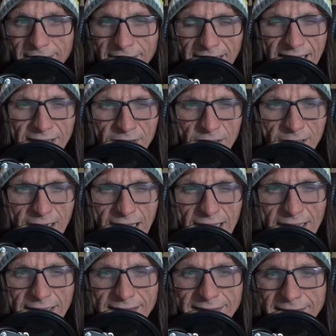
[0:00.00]
in her
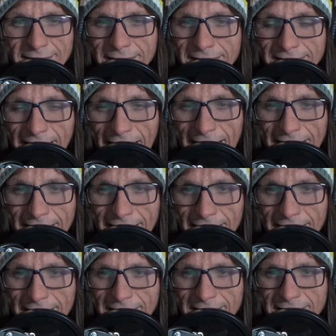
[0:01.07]
head that
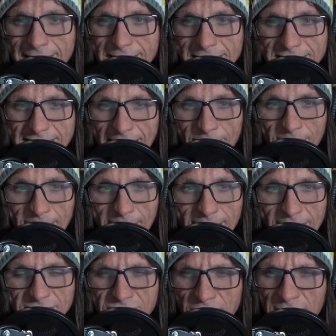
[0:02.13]
uh, Sam and
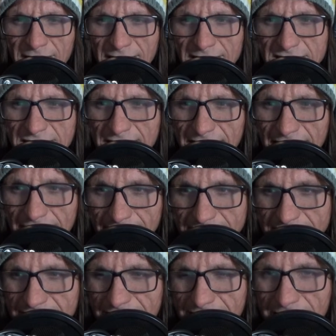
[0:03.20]
Ella turn into
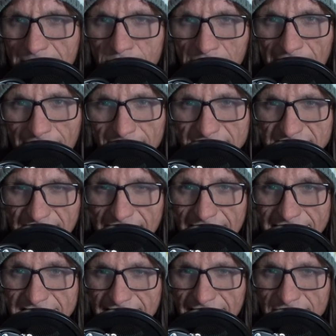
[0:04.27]
these
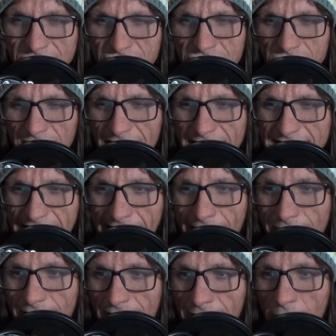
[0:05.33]
parasites and then shrink
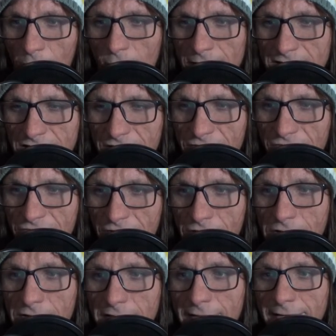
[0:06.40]
down and go into the
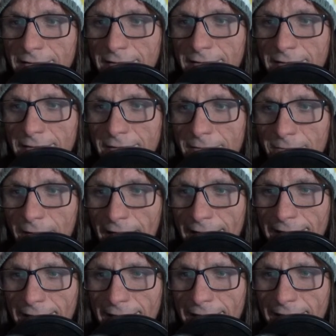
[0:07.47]
food
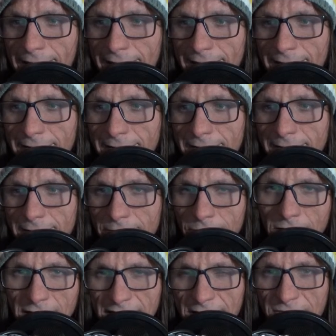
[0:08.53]
when uh,
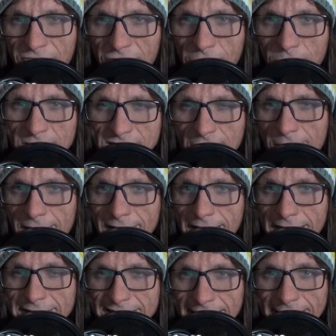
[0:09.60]
really the food was
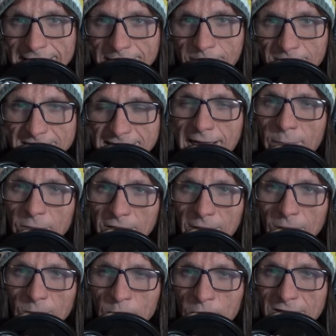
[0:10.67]
already tainted with
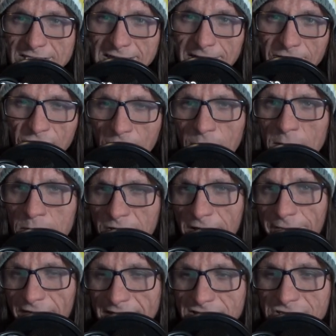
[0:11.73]
salmonella poisoning from the
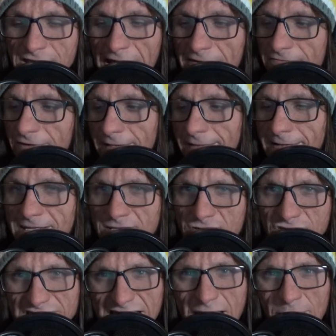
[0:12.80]
previous chef. So
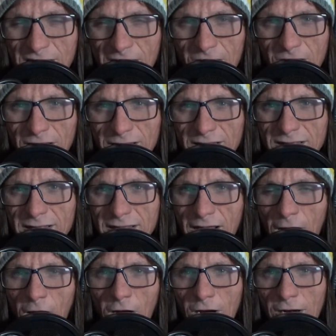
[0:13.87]
Sam and Ella
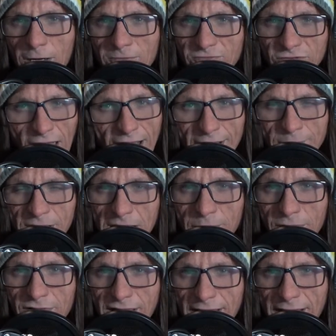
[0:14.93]
are fine
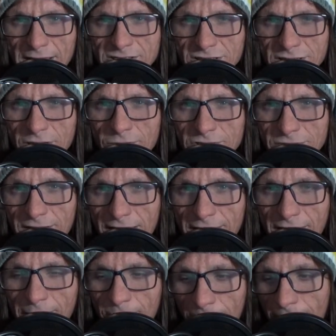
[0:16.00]
people; they actually don't do
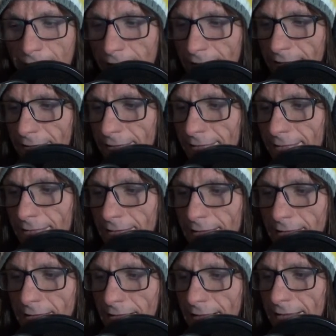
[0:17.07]
anything wrong.
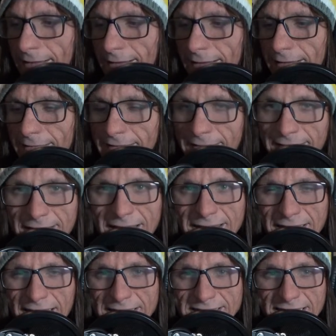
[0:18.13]
the The thing
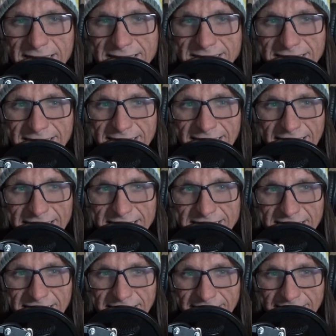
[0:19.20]
that does it is
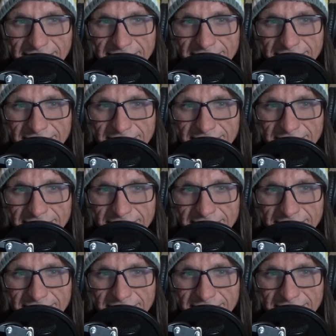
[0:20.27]
uh,